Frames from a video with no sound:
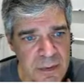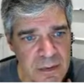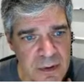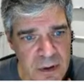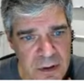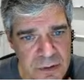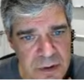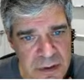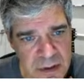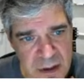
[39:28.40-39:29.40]

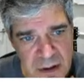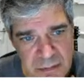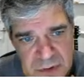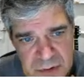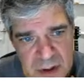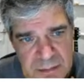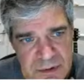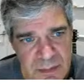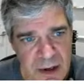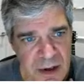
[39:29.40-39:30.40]
including compute
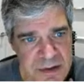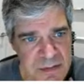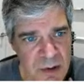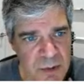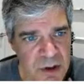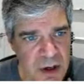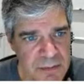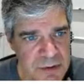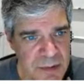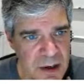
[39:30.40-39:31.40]
optimized, memory
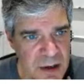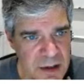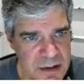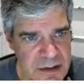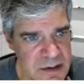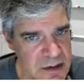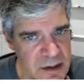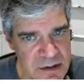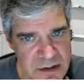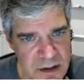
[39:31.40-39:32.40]
optimized,
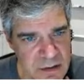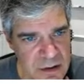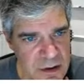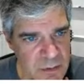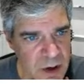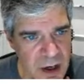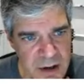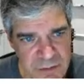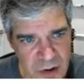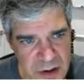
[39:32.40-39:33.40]
etc. What kind of
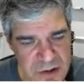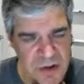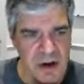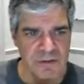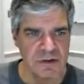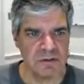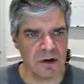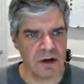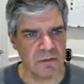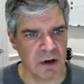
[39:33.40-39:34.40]
hard drives you
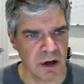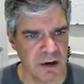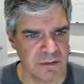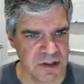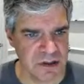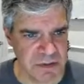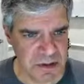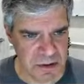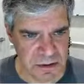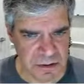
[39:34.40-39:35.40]
want, what kind of
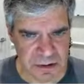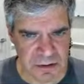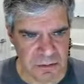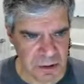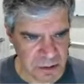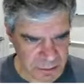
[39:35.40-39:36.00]
GPUs you want,